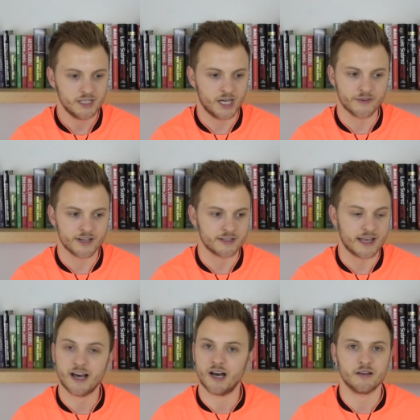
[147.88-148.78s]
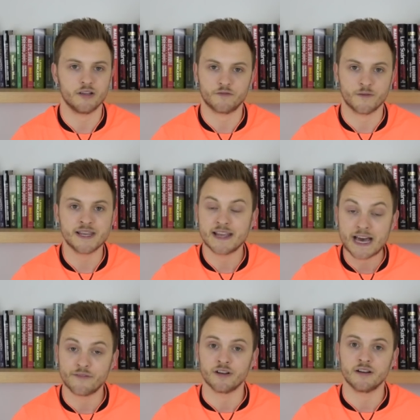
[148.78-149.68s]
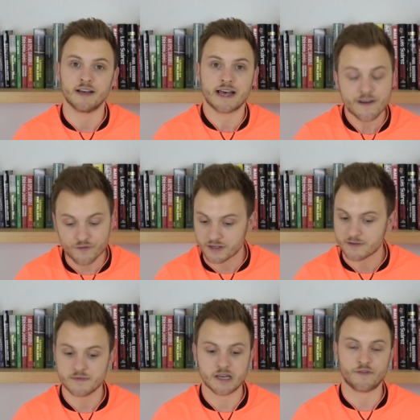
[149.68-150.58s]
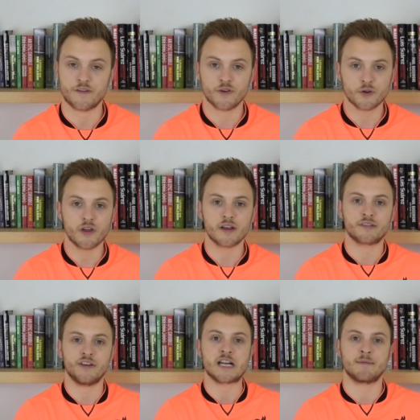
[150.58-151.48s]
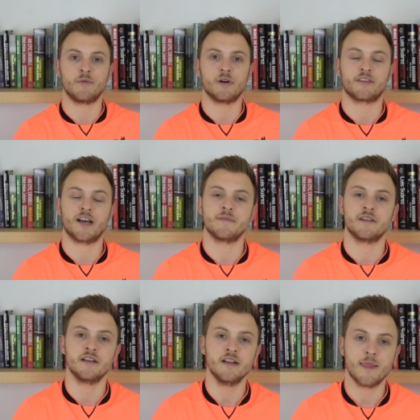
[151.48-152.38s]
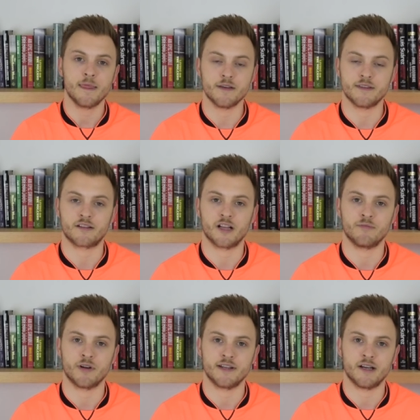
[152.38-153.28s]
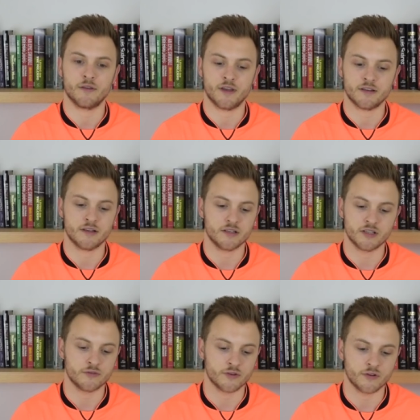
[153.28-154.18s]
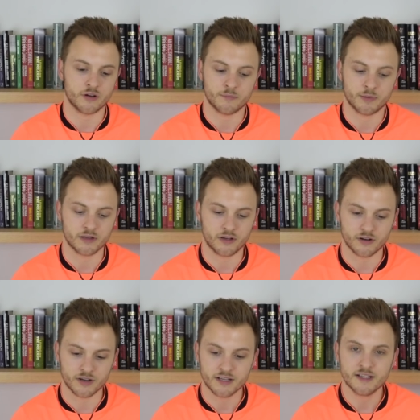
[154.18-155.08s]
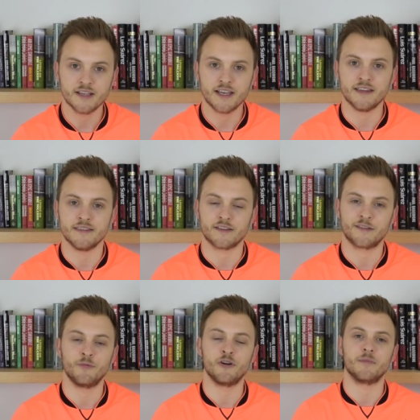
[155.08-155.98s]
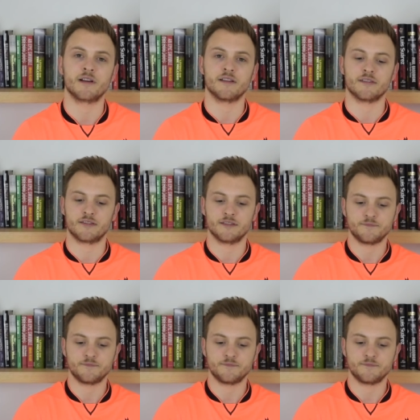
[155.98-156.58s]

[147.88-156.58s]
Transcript: I mean, for me, ever, ever. If, if you're not excited about what's happening at this club right now, then you do not belong in this sport, because